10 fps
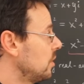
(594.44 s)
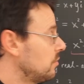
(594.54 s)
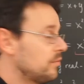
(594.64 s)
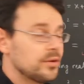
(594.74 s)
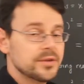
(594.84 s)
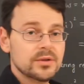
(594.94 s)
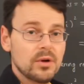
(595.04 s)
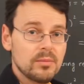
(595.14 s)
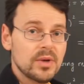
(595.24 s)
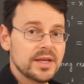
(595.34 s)
our first
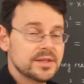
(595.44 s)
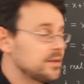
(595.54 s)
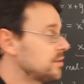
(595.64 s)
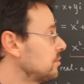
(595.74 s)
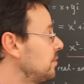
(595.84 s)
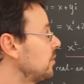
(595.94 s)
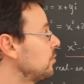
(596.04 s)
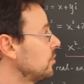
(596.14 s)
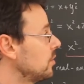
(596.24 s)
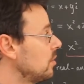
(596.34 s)
complex square
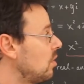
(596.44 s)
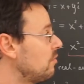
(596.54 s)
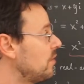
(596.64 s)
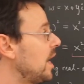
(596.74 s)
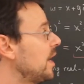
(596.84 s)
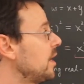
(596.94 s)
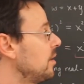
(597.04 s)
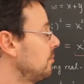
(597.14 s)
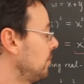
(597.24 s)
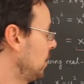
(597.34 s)
root of I.
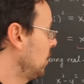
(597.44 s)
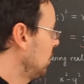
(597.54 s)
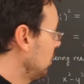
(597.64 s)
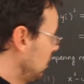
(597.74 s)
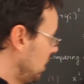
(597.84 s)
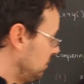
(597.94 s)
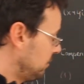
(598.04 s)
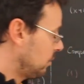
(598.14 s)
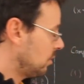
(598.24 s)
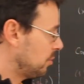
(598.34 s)
And if
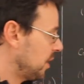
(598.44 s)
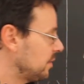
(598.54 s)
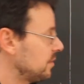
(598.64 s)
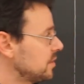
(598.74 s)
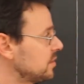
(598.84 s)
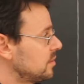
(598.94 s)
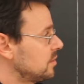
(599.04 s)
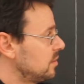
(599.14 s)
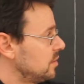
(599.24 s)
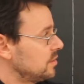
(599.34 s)
you compare this,
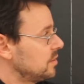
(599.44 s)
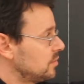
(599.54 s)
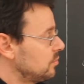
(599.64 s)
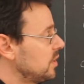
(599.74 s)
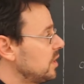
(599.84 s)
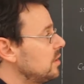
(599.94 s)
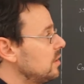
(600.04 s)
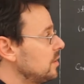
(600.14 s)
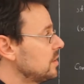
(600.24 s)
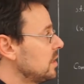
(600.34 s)
this is
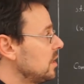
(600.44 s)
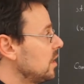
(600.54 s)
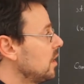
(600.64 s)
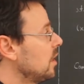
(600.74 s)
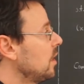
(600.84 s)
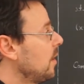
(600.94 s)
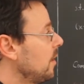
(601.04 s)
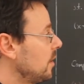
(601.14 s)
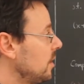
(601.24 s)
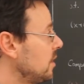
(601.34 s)
ridiculously
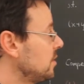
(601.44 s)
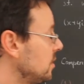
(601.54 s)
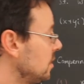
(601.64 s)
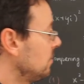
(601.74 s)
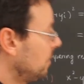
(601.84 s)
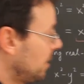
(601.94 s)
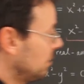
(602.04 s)
easy in